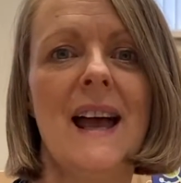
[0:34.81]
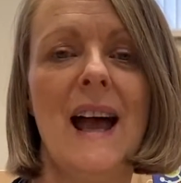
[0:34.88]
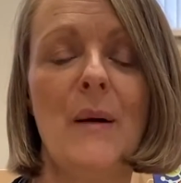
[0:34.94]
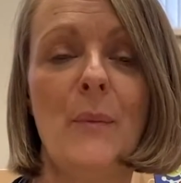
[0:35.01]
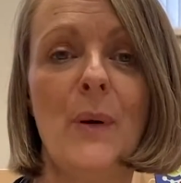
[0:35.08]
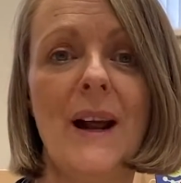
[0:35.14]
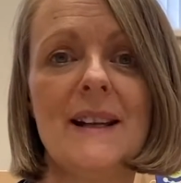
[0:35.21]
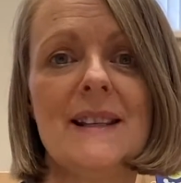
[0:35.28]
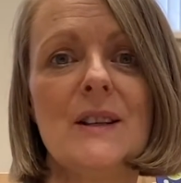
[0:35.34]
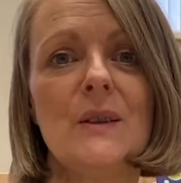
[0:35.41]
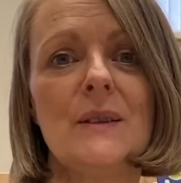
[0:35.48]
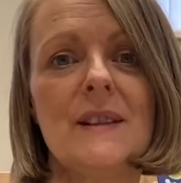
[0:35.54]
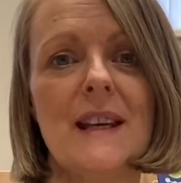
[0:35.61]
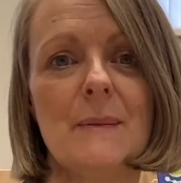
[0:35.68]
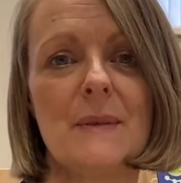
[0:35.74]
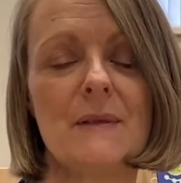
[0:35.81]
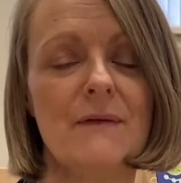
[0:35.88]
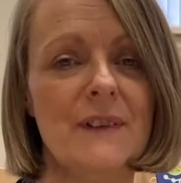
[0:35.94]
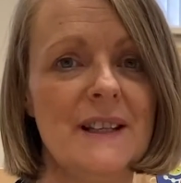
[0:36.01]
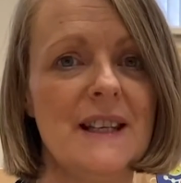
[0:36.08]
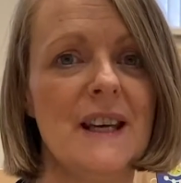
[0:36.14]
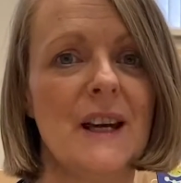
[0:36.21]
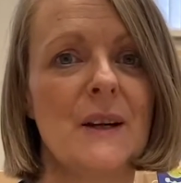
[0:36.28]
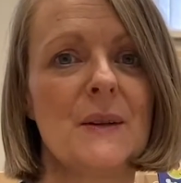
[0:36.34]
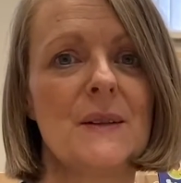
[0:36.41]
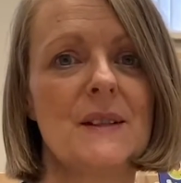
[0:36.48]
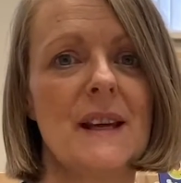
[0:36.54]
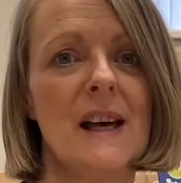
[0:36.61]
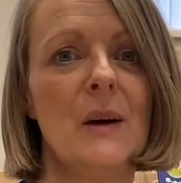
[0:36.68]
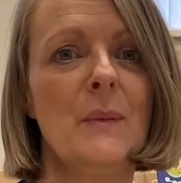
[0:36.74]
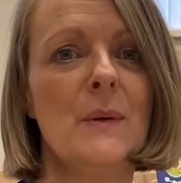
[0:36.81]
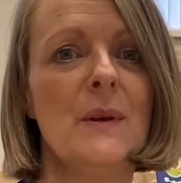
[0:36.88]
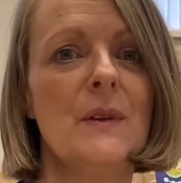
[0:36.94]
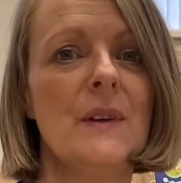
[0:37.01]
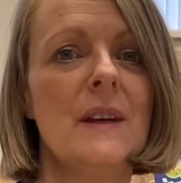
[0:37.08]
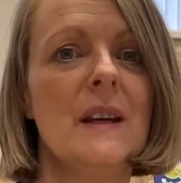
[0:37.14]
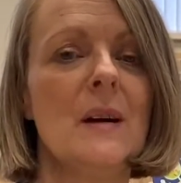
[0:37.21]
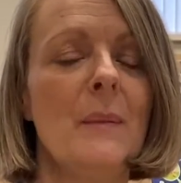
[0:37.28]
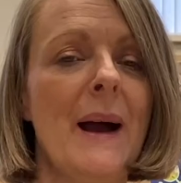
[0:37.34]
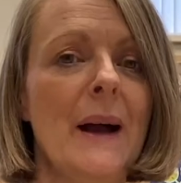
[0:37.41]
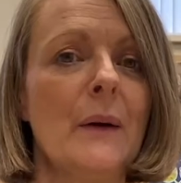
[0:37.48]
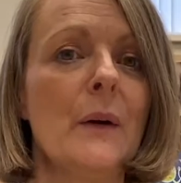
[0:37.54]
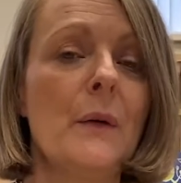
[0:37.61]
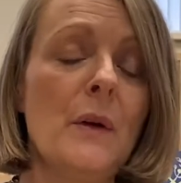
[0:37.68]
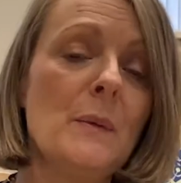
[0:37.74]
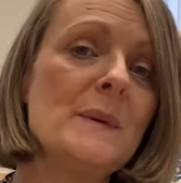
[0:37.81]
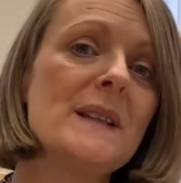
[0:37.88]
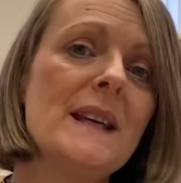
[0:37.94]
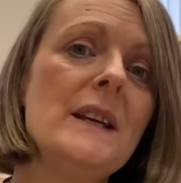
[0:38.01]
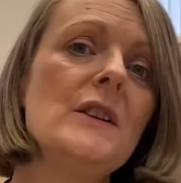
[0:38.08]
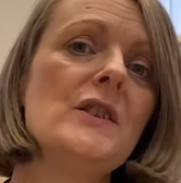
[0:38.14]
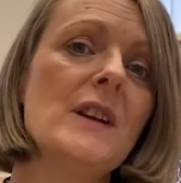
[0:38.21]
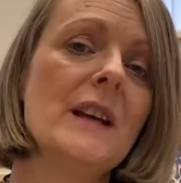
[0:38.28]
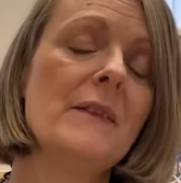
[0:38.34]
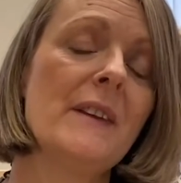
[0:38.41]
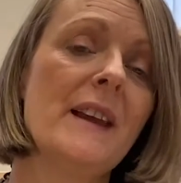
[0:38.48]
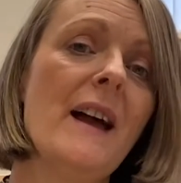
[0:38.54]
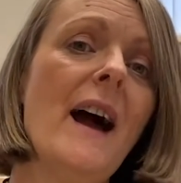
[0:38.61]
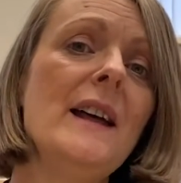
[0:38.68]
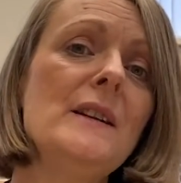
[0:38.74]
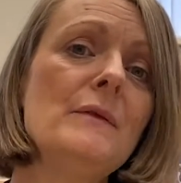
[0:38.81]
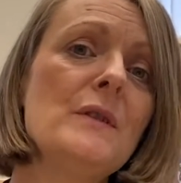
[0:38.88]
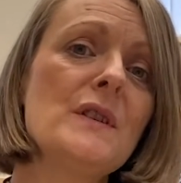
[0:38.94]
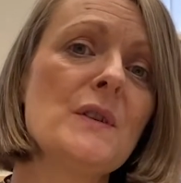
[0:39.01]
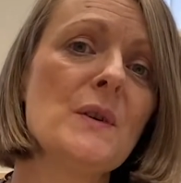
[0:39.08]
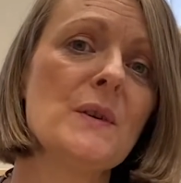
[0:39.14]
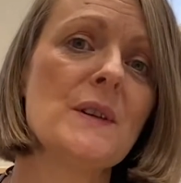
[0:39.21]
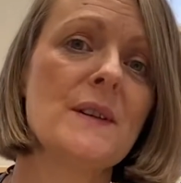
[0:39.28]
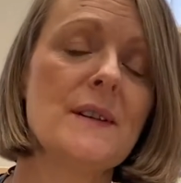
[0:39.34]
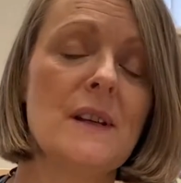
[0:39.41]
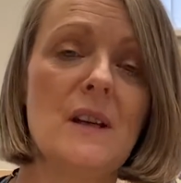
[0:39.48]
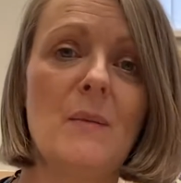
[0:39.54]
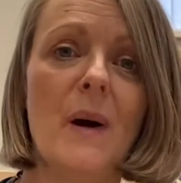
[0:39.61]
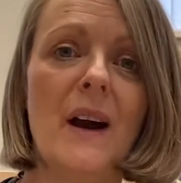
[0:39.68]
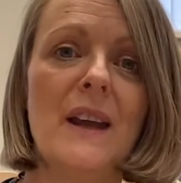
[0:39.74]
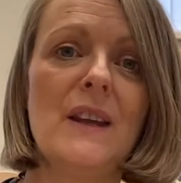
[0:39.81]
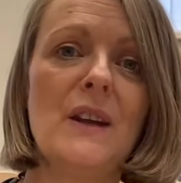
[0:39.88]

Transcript: and practical tips videos to help you think about group teaching and the kind of resources that you might